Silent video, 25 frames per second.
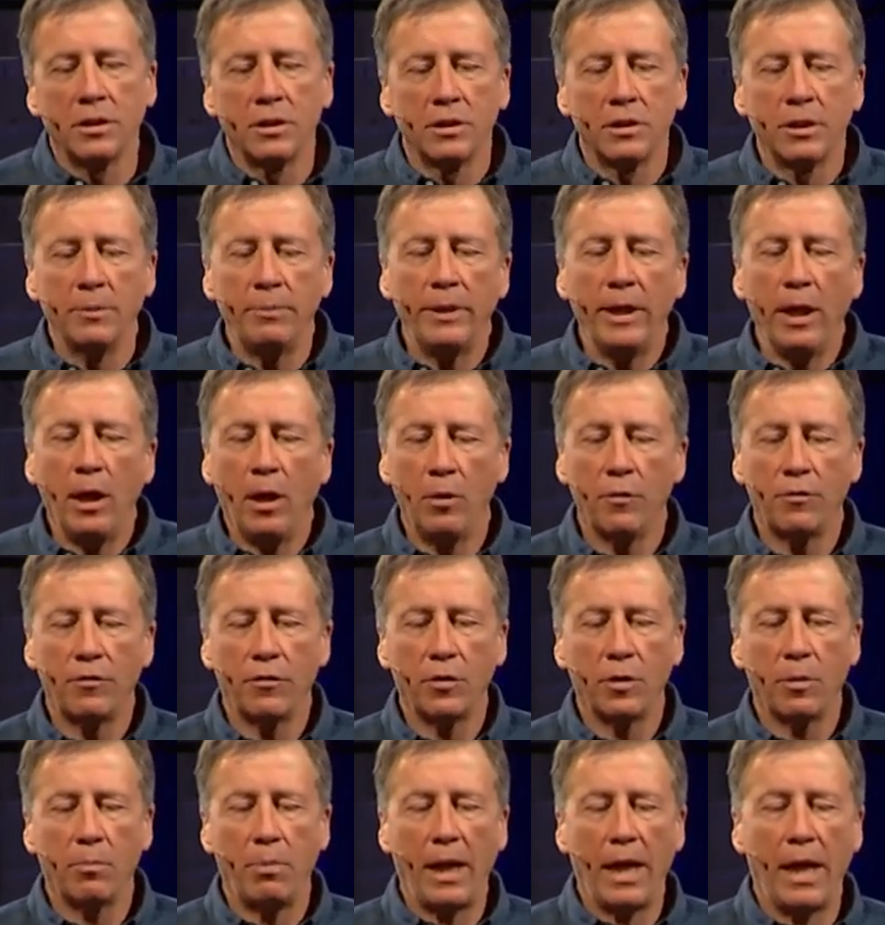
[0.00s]
to be
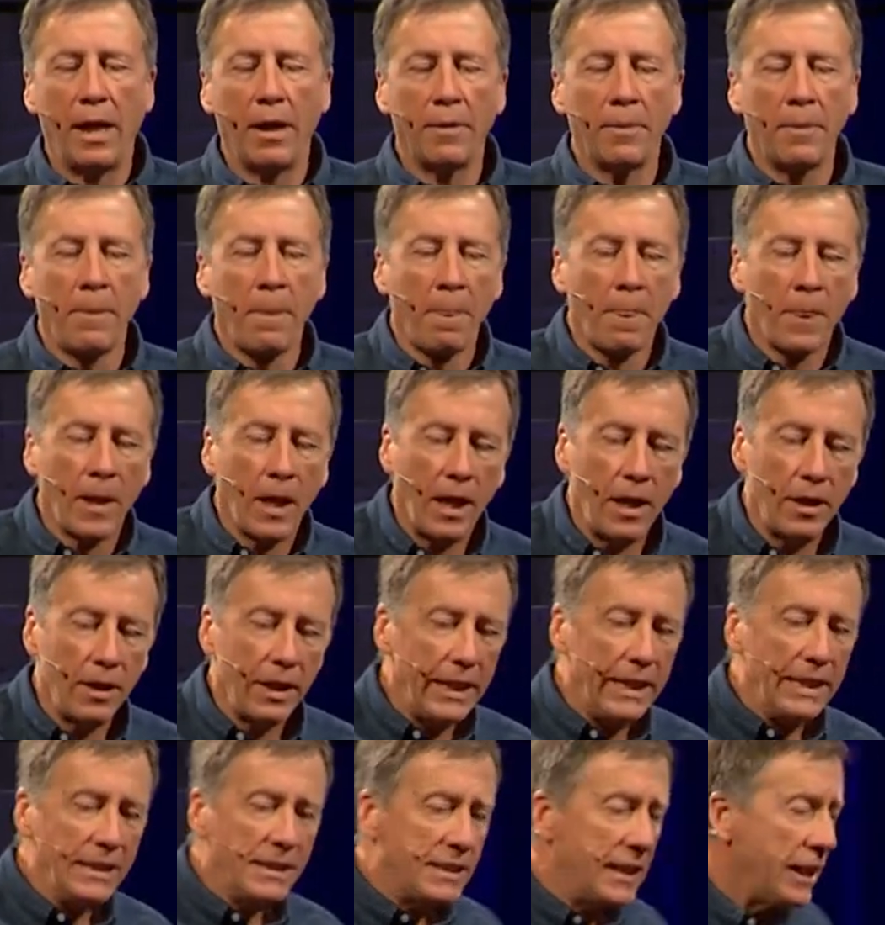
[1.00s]
hopeful about. Uh,
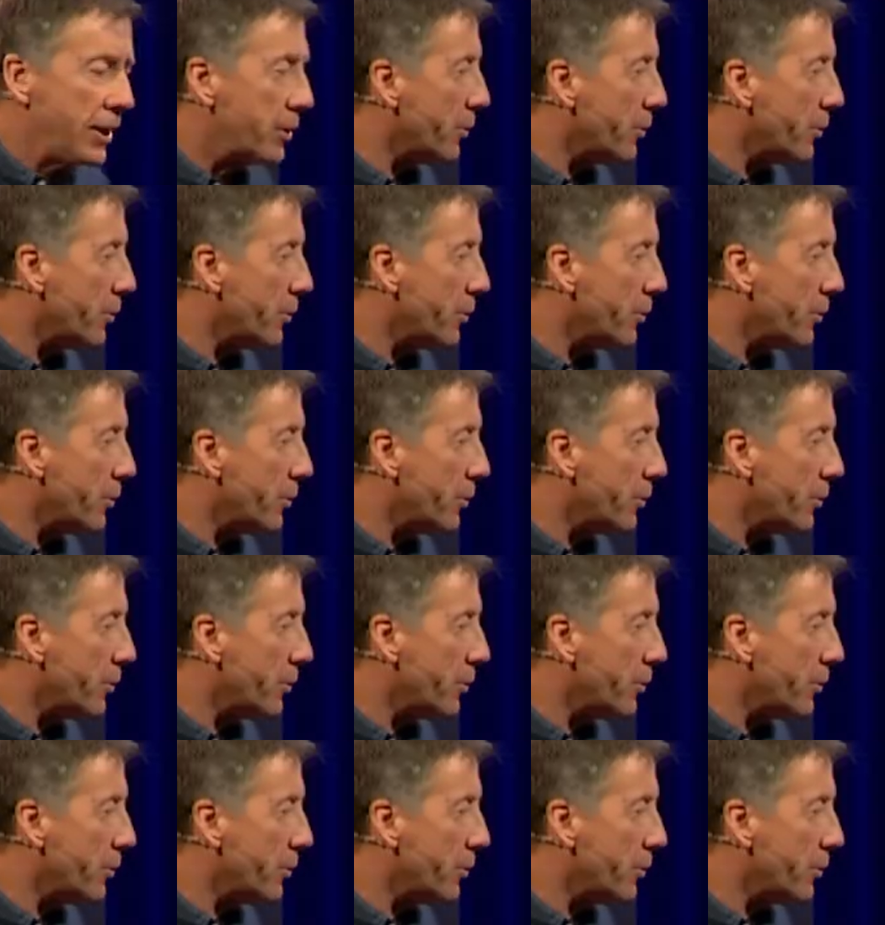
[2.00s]
N.T.